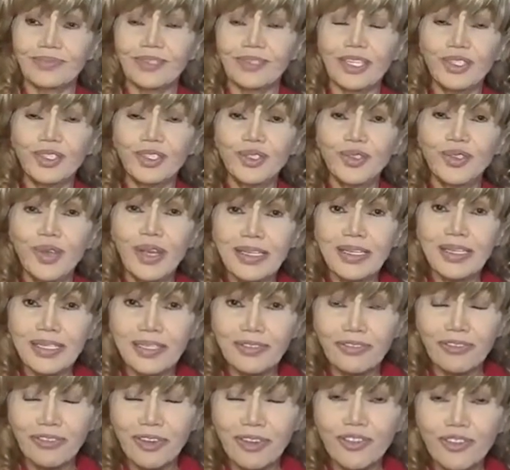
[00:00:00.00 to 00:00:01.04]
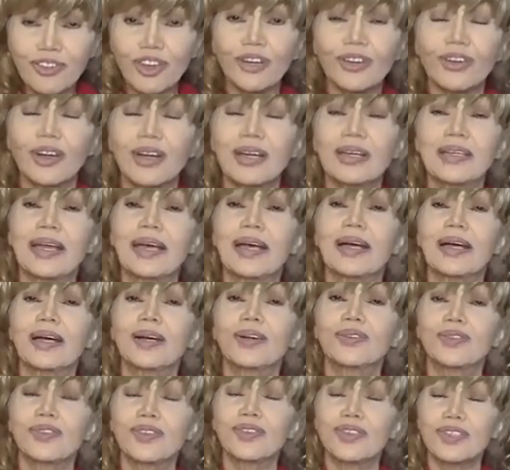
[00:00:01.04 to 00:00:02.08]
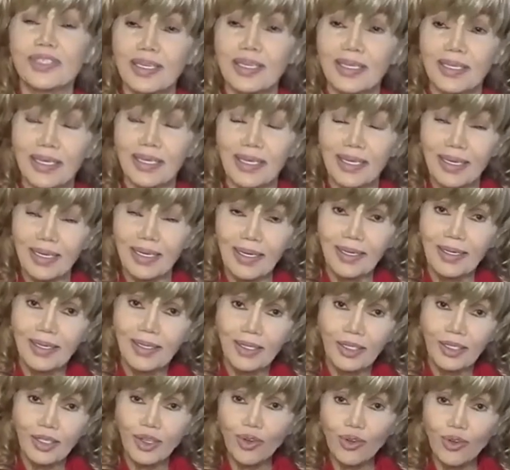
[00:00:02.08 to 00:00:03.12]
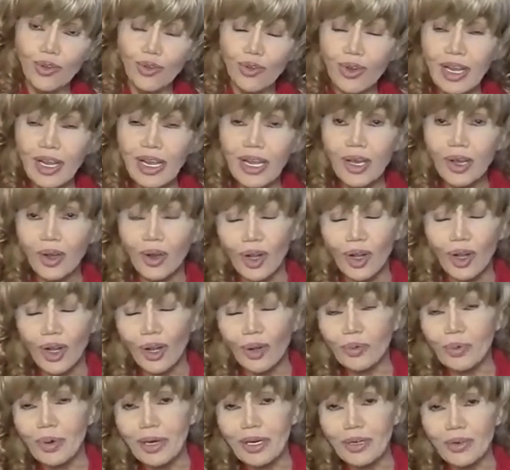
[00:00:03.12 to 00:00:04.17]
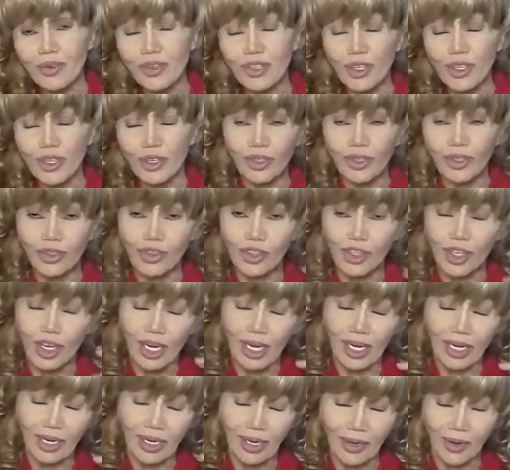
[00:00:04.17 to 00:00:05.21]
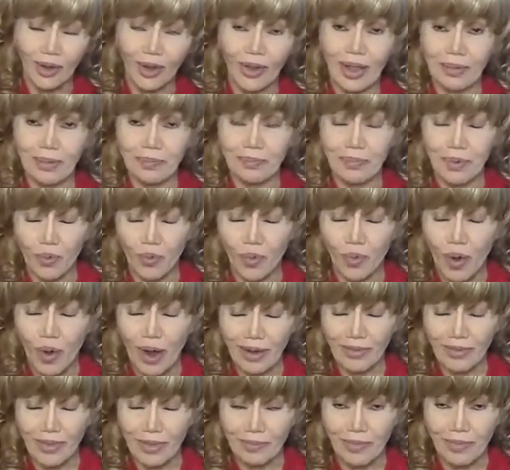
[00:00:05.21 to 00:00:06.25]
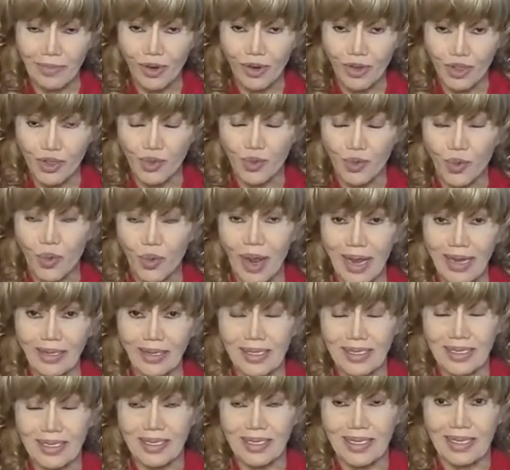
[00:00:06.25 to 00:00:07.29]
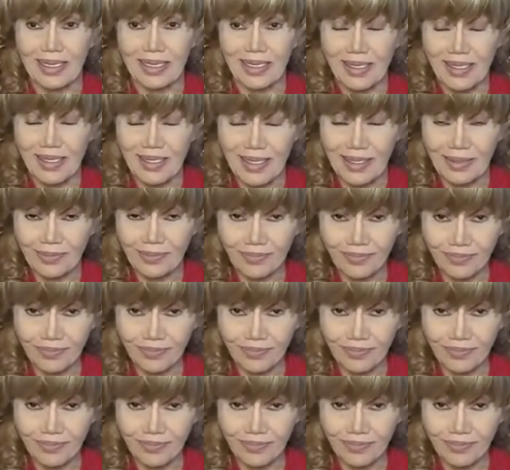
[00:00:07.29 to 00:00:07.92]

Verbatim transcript: you get different drug rundowns and you recall when you took the drug and all that. But one of the most wildest things